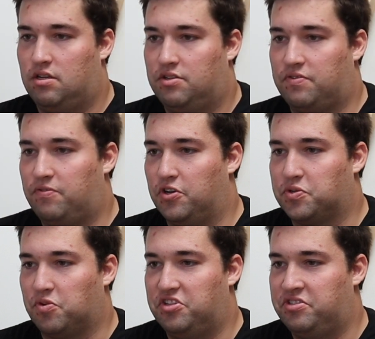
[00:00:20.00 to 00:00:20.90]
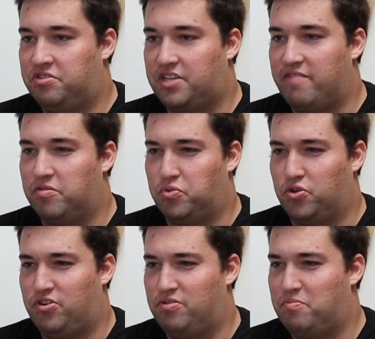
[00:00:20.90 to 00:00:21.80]
So first one, David
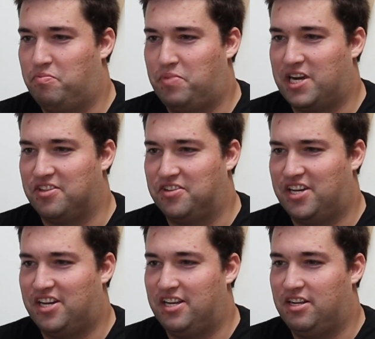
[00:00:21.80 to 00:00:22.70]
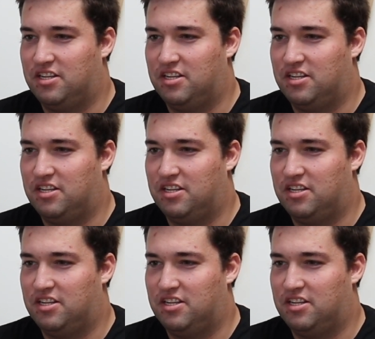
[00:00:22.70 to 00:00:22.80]
Boone, back in the day.